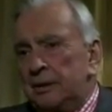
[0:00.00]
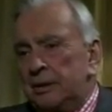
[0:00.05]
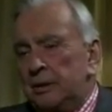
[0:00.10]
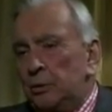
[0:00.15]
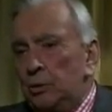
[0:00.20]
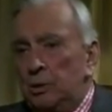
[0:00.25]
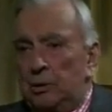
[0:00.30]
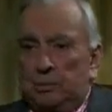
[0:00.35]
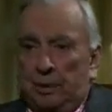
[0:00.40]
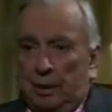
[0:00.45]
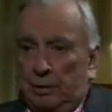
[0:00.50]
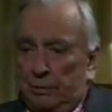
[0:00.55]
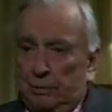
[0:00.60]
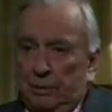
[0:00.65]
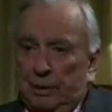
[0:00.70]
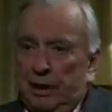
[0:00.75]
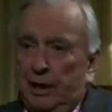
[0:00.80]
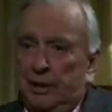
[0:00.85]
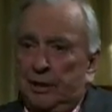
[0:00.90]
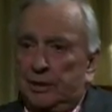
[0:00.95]
who will
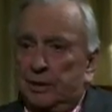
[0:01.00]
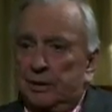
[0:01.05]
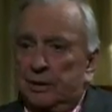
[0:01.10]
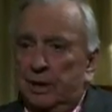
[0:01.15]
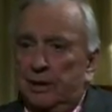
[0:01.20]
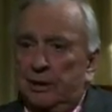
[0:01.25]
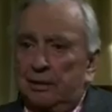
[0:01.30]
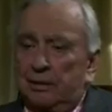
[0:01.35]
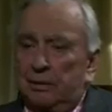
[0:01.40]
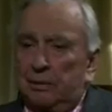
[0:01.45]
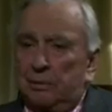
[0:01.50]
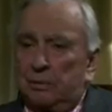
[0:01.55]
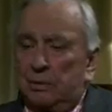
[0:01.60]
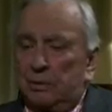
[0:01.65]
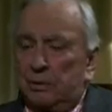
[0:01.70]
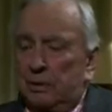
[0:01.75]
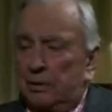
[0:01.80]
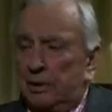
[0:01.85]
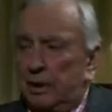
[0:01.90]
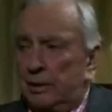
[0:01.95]
probably hasten the end of the
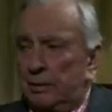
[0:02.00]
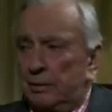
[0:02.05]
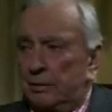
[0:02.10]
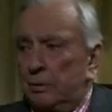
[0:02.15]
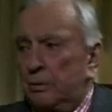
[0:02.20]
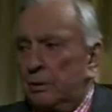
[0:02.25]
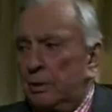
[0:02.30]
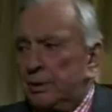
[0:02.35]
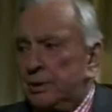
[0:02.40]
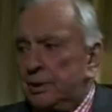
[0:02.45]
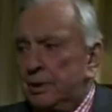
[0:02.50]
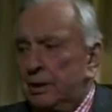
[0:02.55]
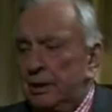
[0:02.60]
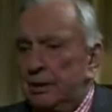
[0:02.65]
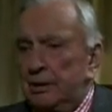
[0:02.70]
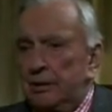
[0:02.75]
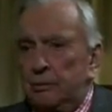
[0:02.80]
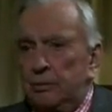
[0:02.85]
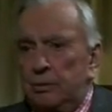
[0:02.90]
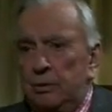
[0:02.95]
world. I don't know where
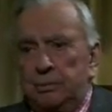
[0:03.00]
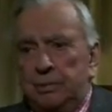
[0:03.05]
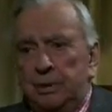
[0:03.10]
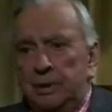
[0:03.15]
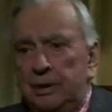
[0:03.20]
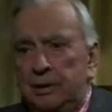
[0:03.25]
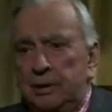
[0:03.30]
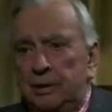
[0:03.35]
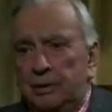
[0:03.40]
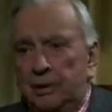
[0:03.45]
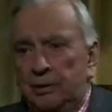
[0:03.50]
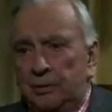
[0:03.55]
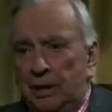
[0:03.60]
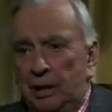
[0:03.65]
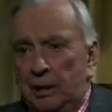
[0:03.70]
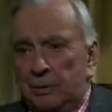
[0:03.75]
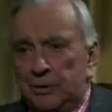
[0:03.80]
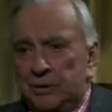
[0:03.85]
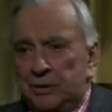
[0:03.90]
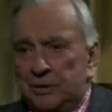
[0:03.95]
Scalia will be during
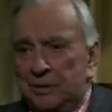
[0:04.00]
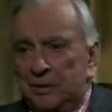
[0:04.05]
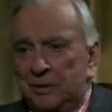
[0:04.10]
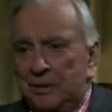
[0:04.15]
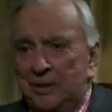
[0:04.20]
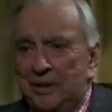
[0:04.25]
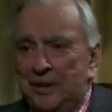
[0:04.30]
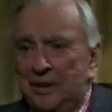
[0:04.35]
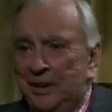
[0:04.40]
rapture.